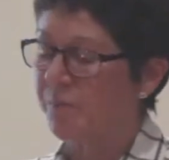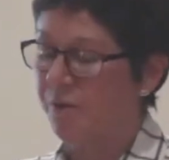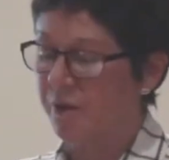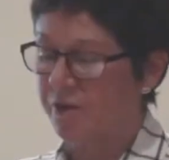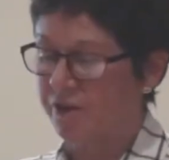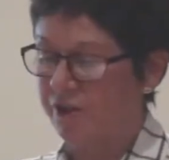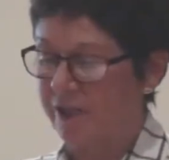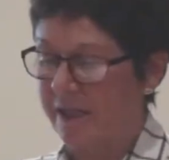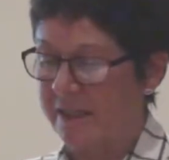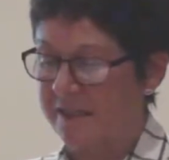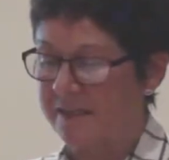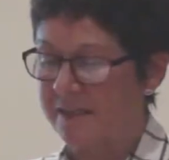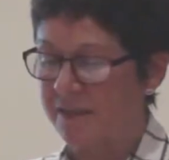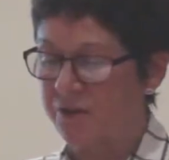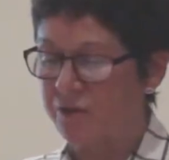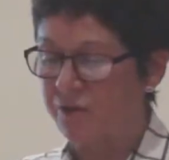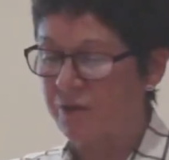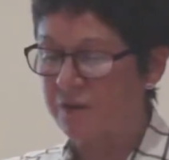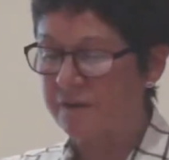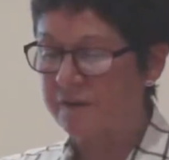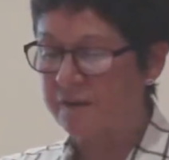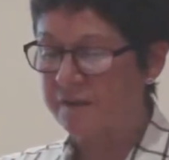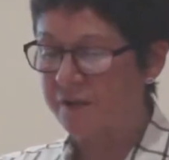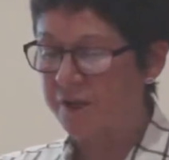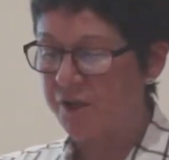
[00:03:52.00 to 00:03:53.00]
projects
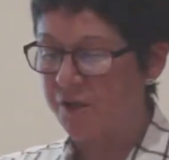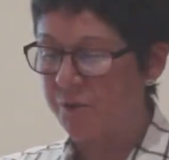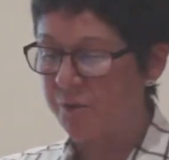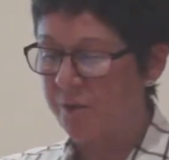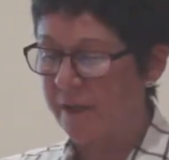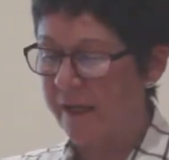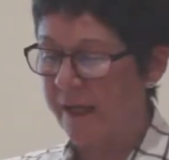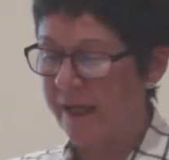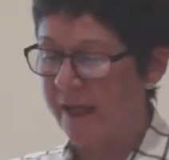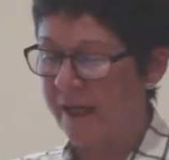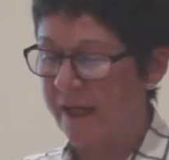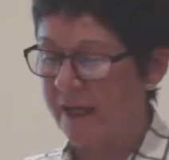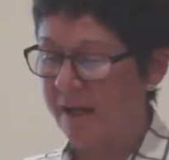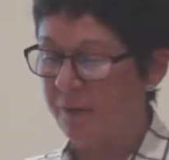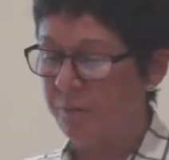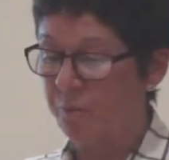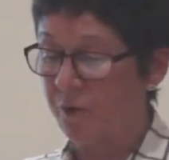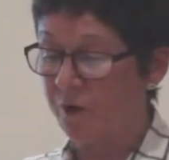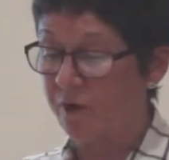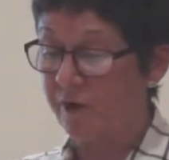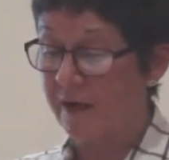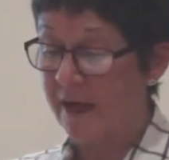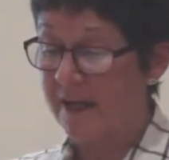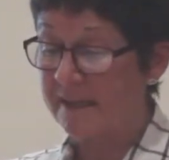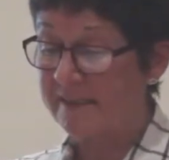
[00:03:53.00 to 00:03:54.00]
across the UK
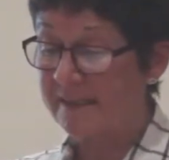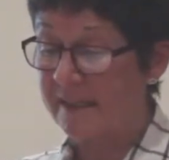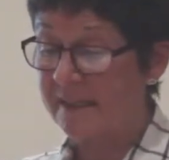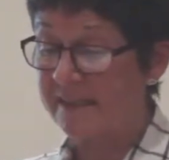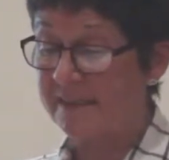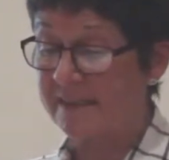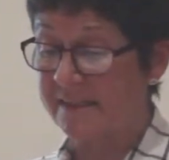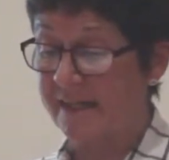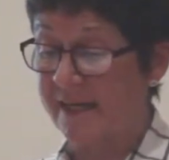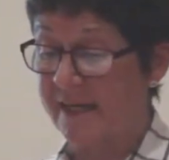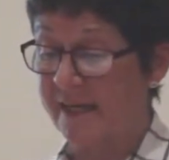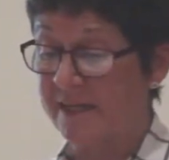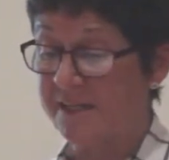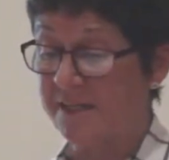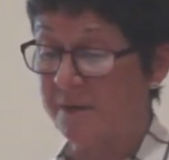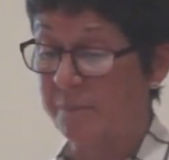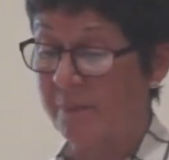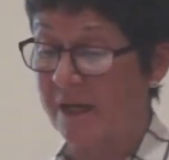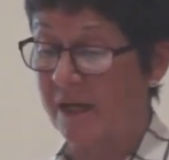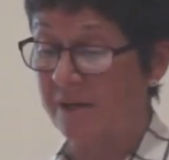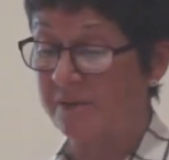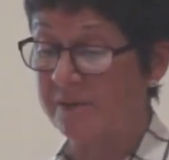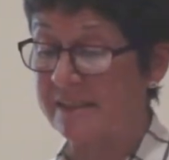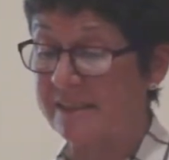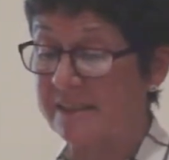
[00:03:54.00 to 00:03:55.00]
were, as I said,
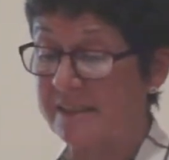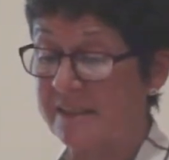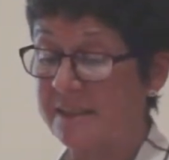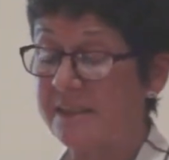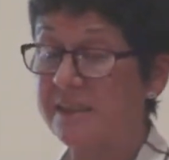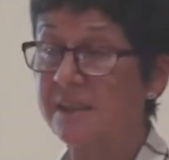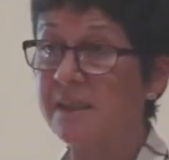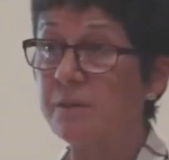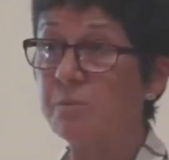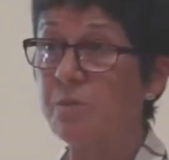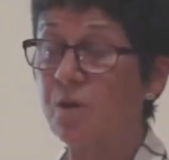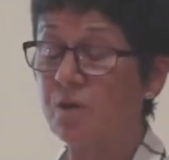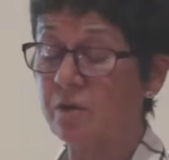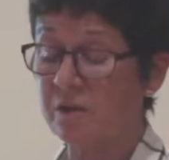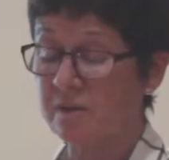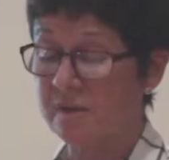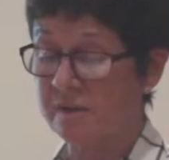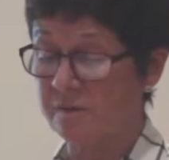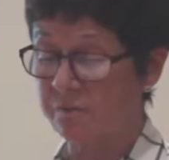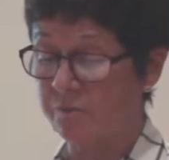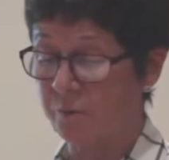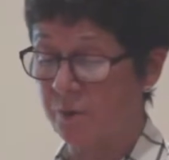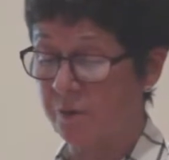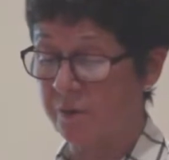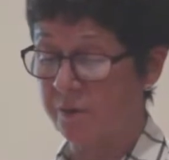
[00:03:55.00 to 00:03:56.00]
about seeding models
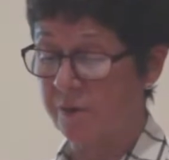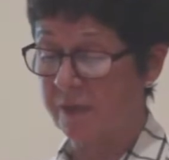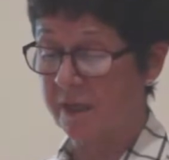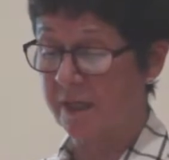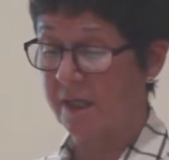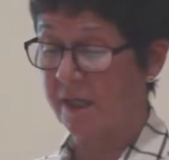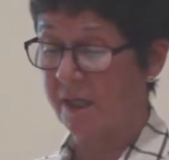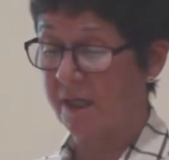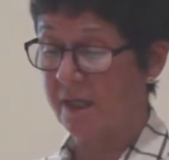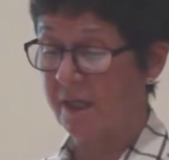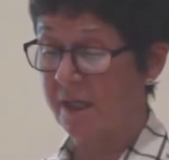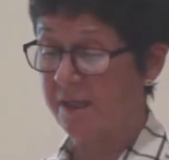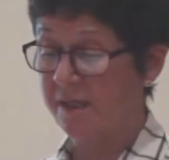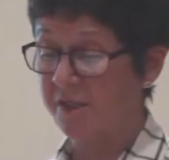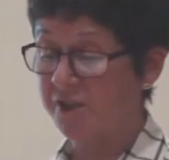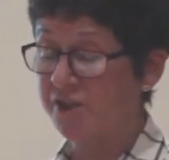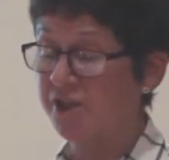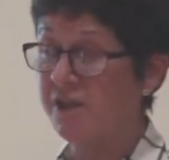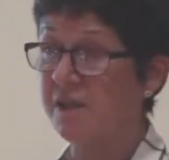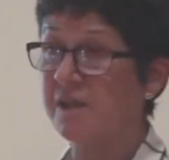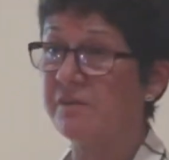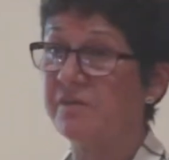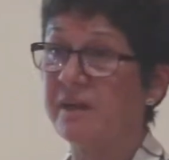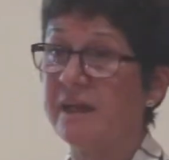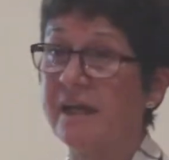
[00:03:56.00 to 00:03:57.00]
of working and
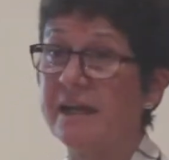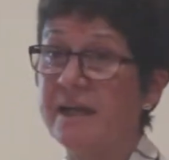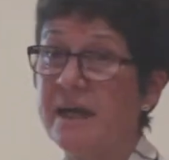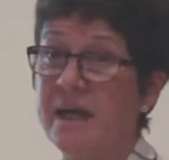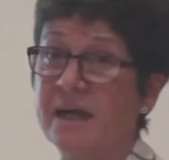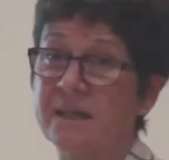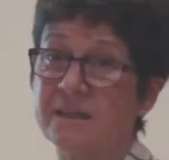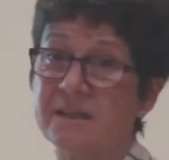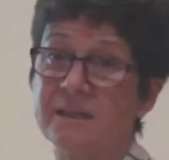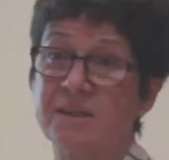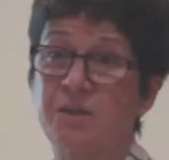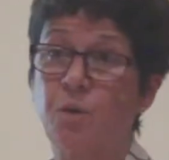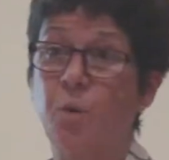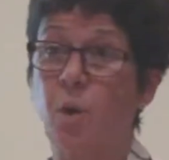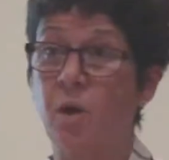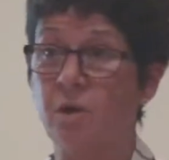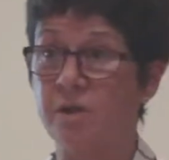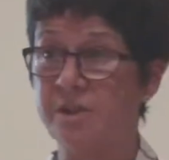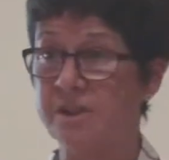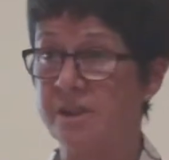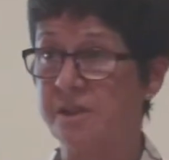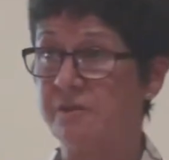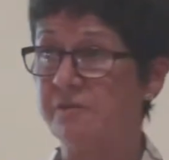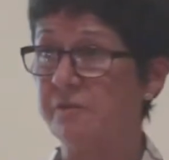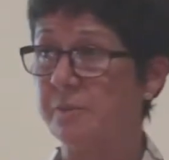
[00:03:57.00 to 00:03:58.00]
achieving enhanced
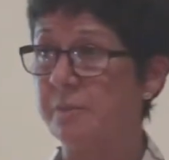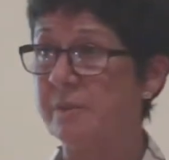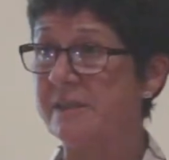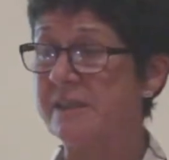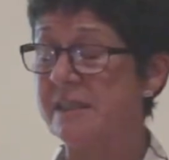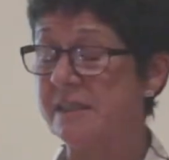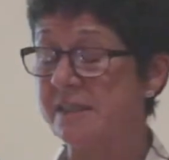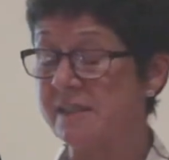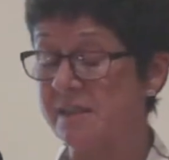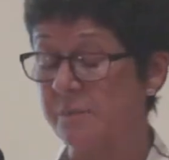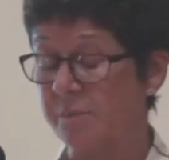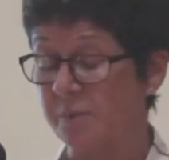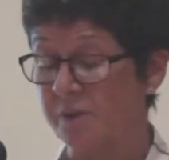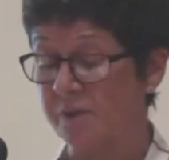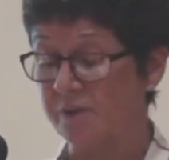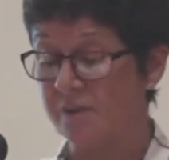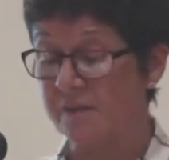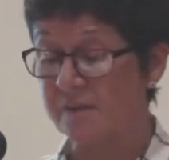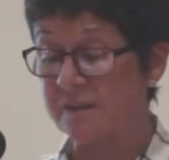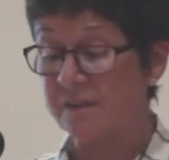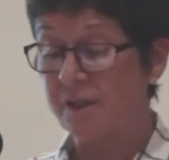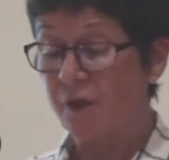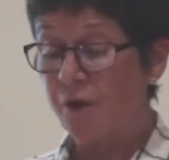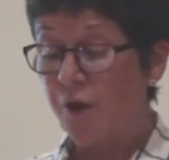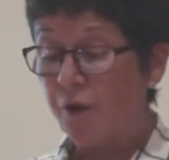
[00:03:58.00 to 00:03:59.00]
quality for
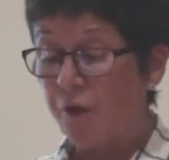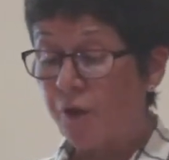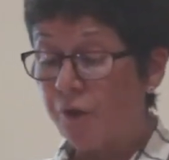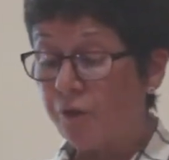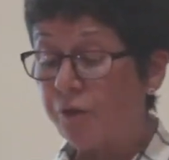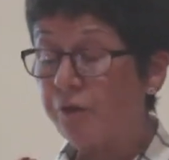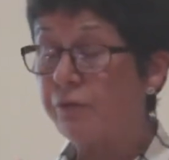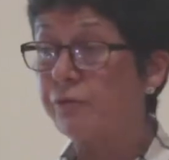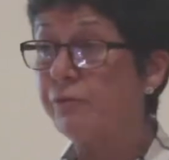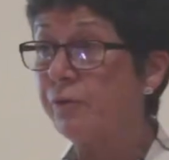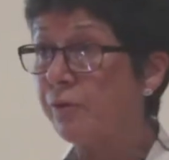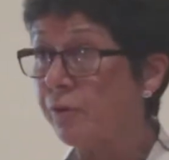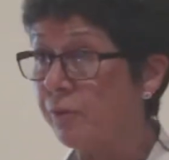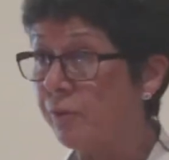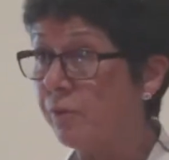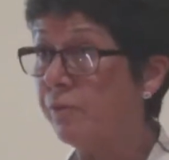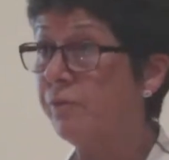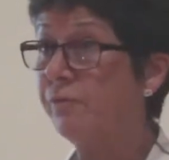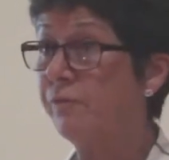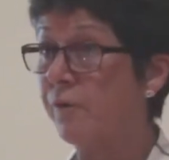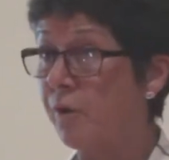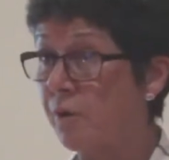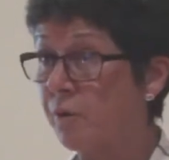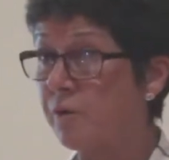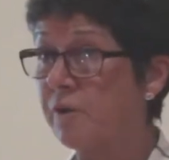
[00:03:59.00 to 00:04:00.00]
participants through
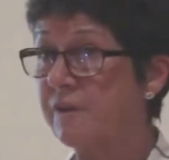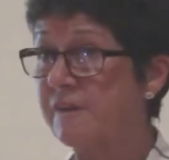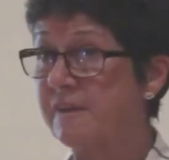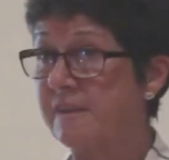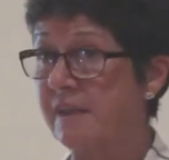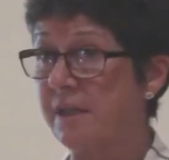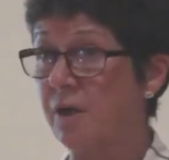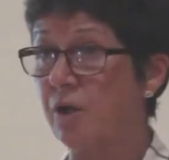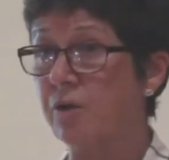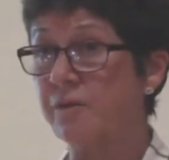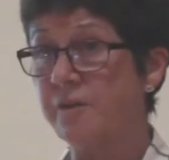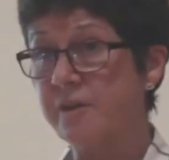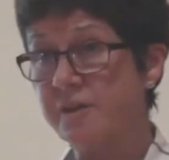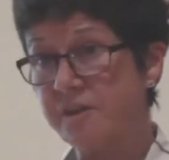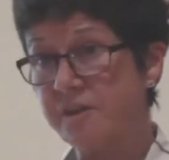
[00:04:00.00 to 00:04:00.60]
focusing on